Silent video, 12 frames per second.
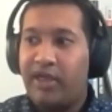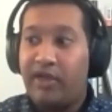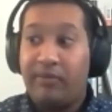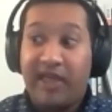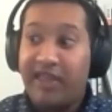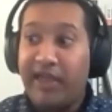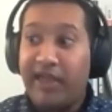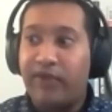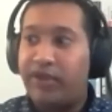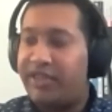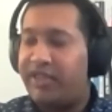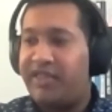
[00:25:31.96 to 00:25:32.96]
But I think every
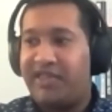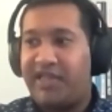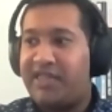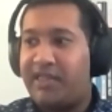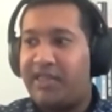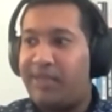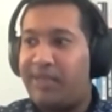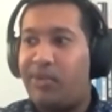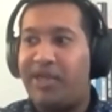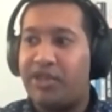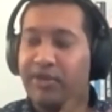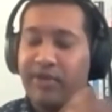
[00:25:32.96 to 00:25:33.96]
utility is asking the same
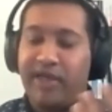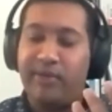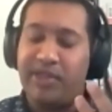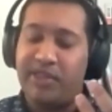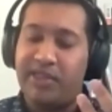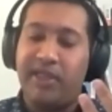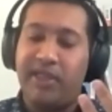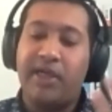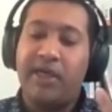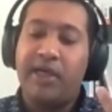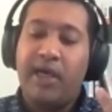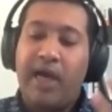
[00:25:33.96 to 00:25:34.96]
question, right? Which is like,
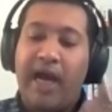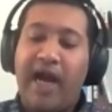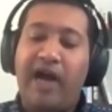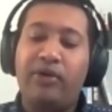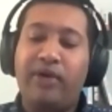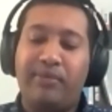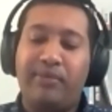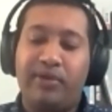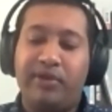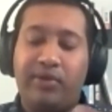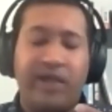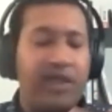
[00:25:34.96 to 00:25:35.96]
how do I
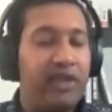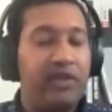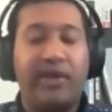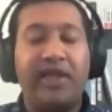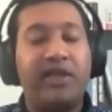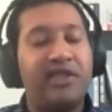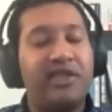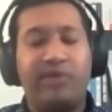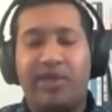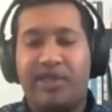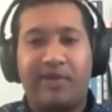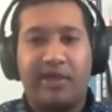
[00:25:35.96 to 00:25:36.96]
both create a great customer
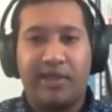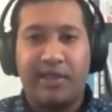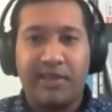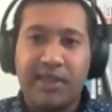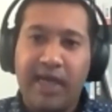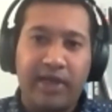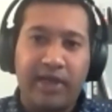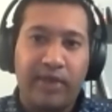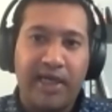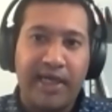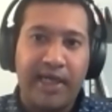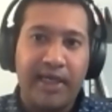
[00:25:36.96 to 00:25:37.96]
experience? How do
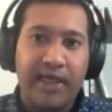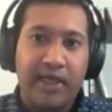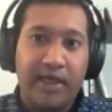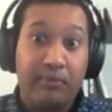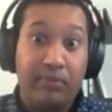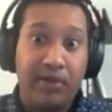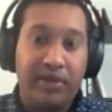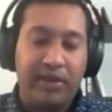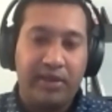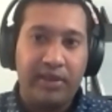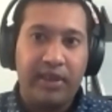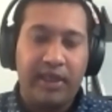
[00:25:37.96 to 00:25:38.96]
I both
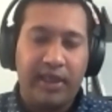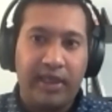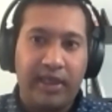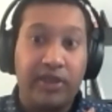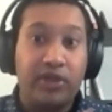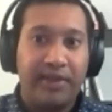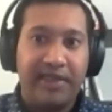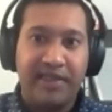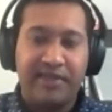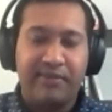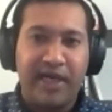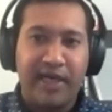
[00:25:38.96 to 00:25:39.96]

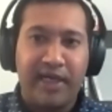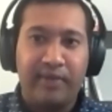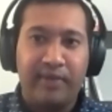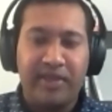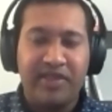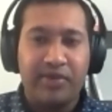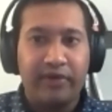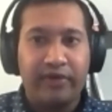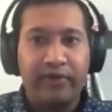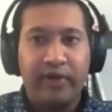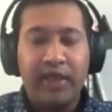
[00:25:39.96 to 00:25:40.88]
increase my sort of